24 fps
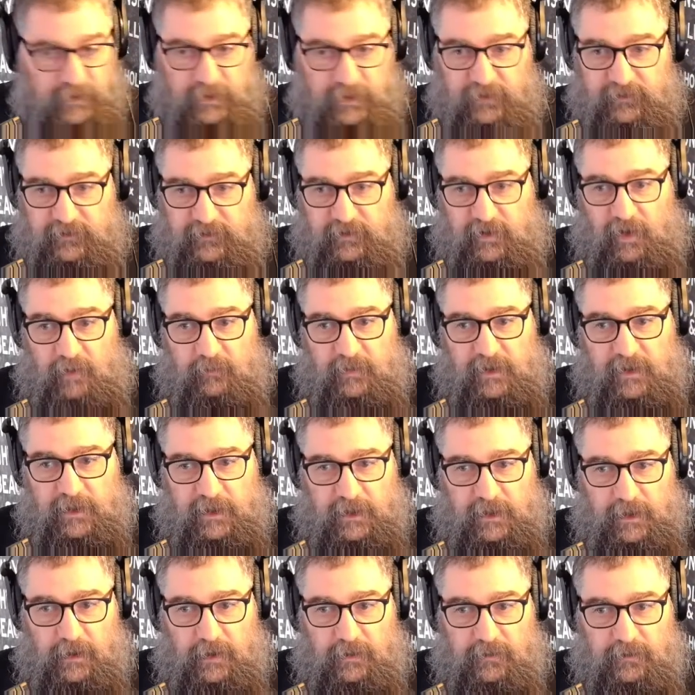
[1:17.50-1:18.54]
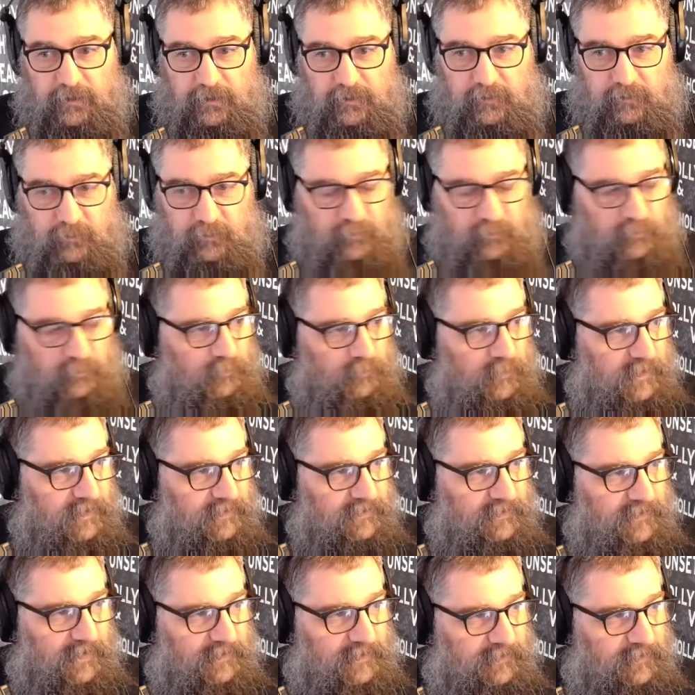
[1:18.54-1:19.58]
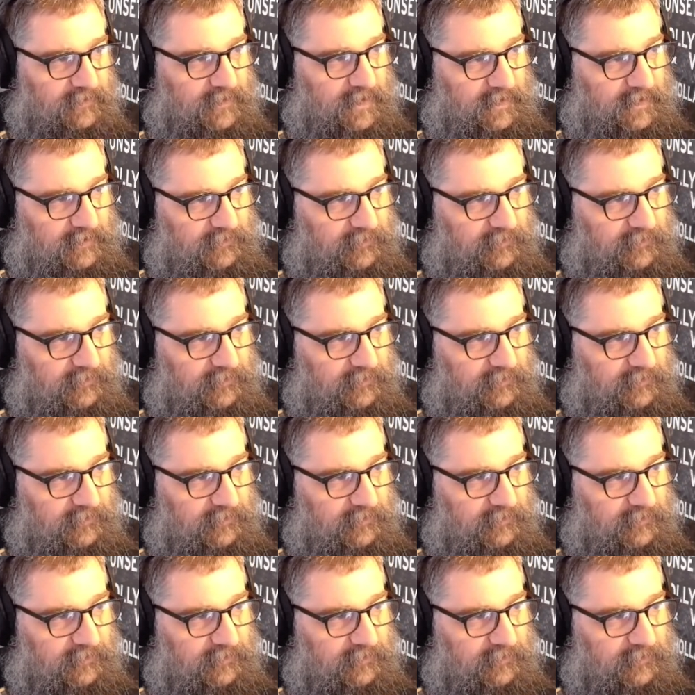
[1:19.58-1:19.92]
is to come here because that's the next